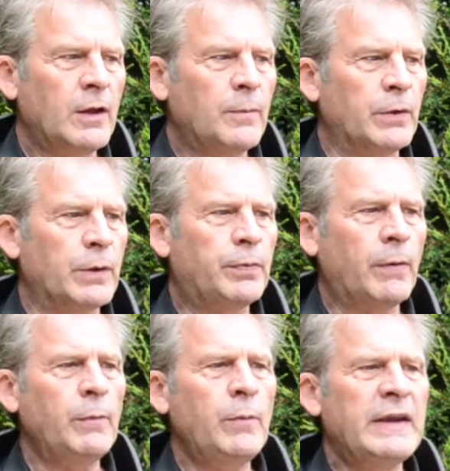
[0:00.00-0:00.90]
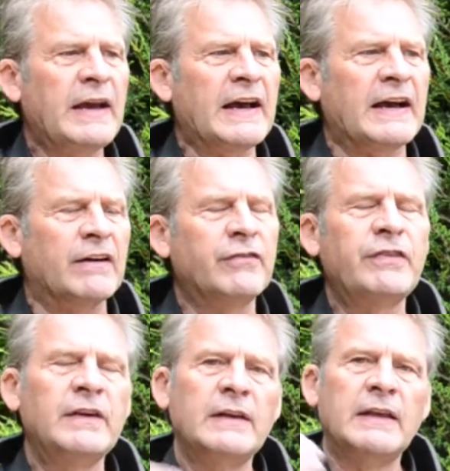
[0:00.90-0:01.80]
But the problem we have
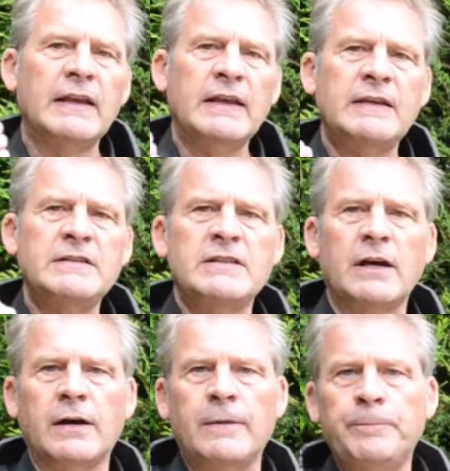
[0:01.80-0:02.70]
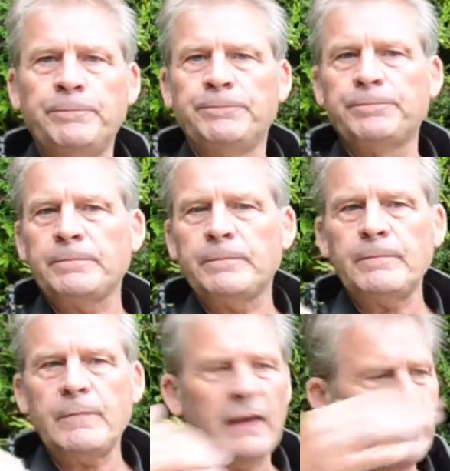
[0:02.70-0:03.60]
is
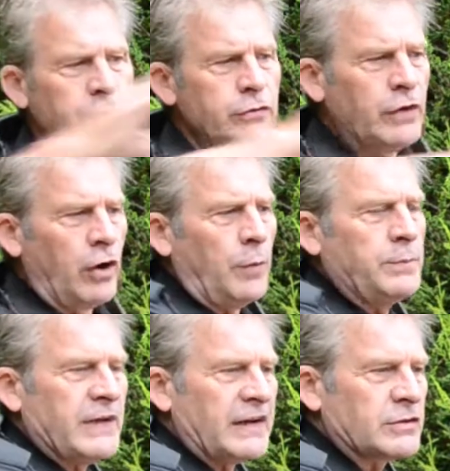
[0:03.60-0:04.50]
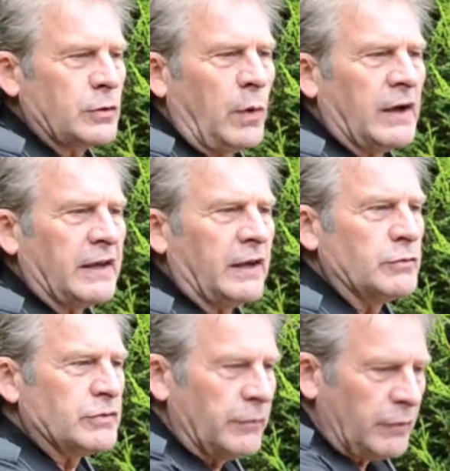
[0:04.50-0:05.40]
if you've got objects quite
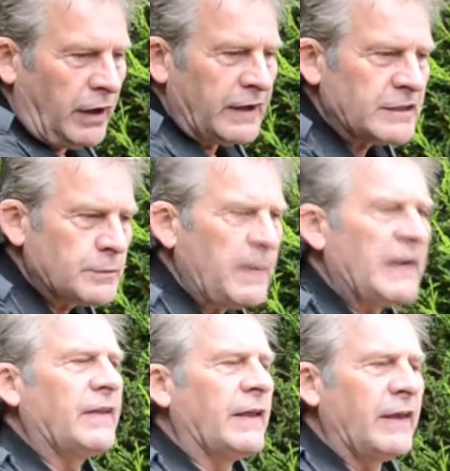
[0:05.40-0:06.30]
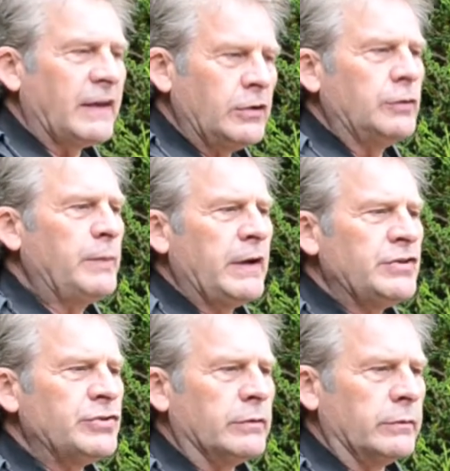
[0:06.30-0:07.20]
close, and I expect that there could be
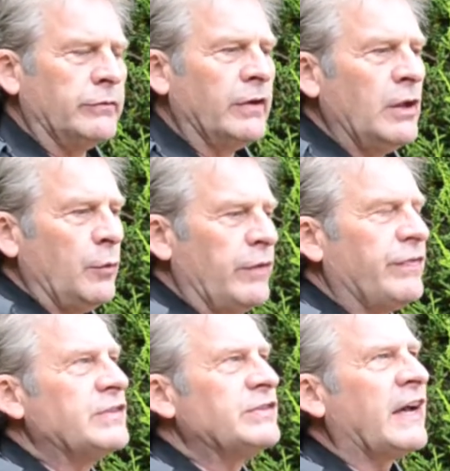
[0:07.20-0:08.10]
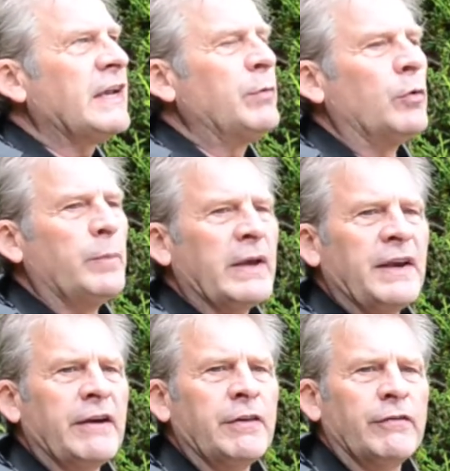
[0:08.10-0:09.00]
issues with this table being
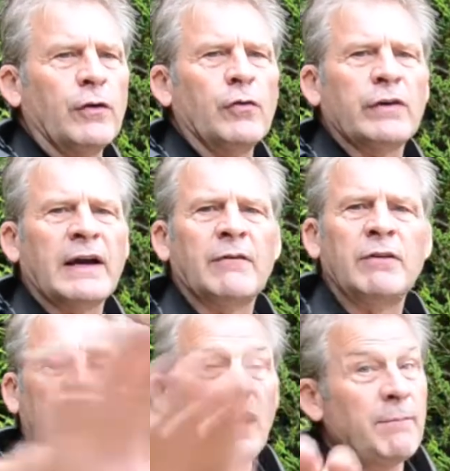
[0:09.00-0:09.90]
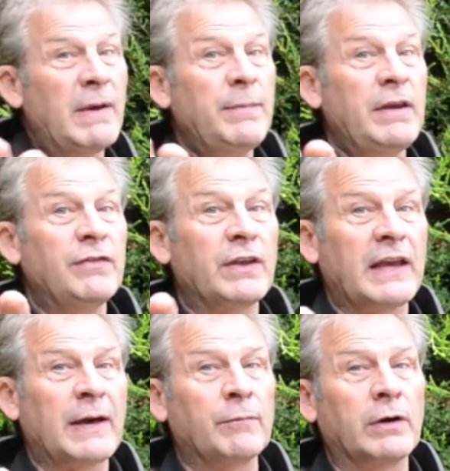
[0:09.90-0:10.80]
here in the foreground and maybe even the
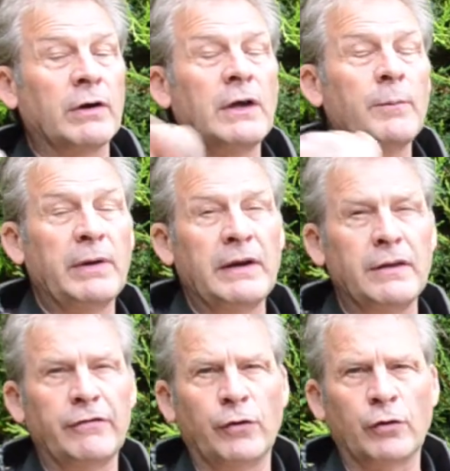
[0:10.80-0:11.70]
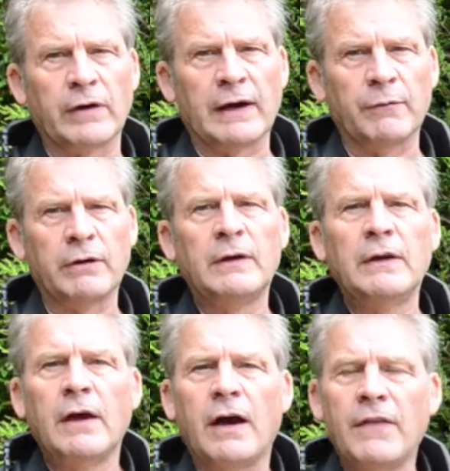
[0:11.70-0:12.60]
camera being in the foreground.
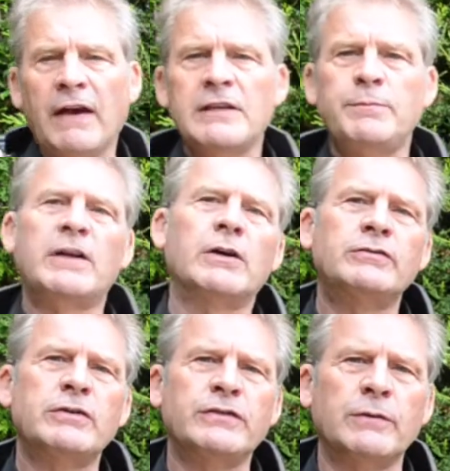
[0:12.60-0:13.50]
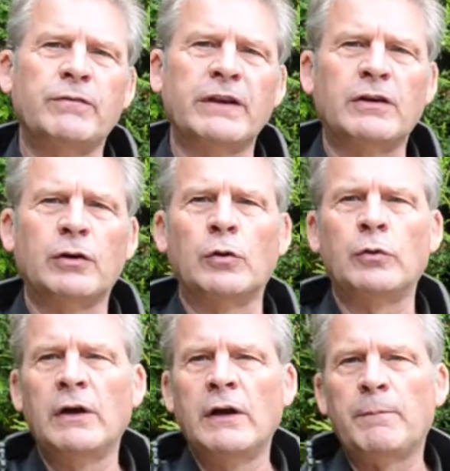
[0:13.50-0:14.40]
and that is because of something called
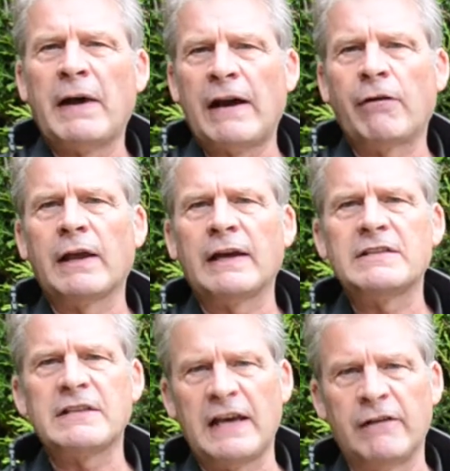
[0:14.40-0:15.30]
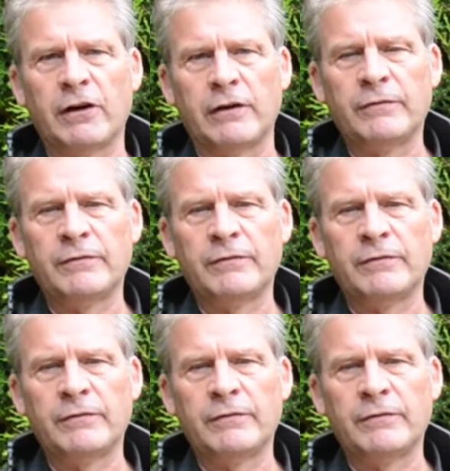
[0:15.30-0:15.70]
parallax error.